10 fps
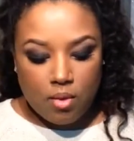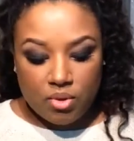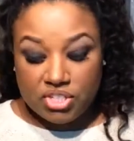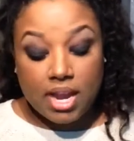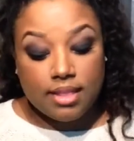
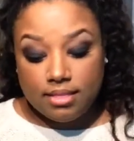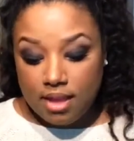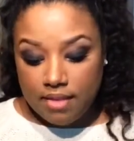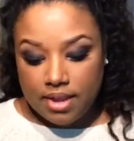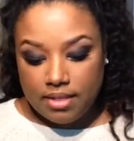which I
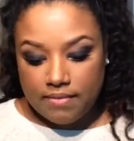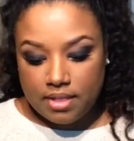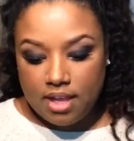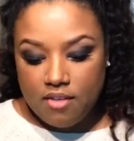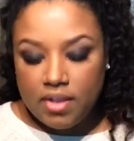love, I love, I
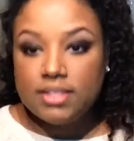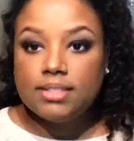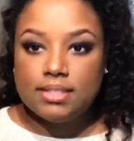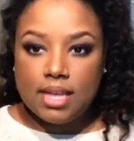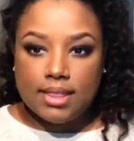love.
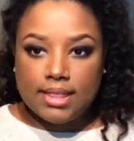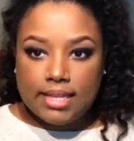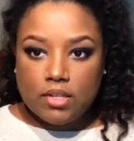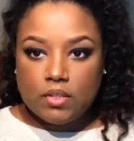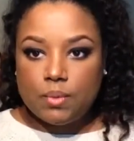It's a
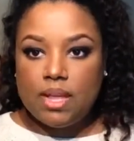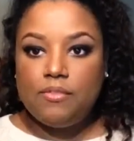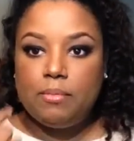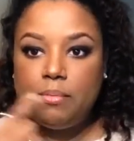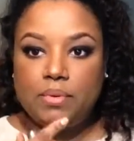little too
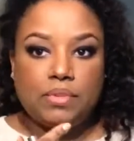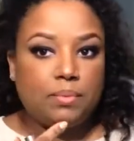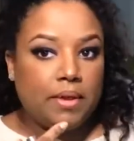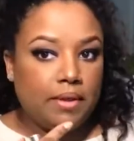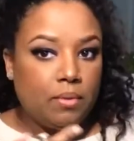light for me, which
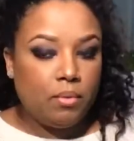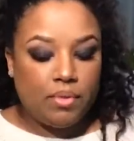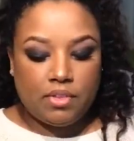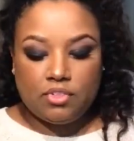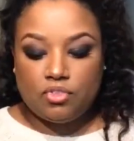is why I go in
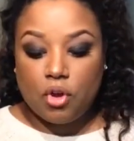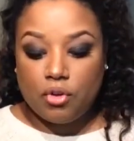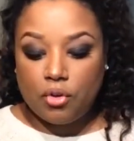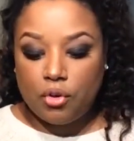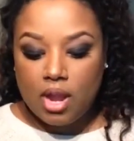with this
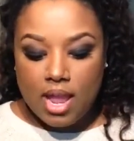darker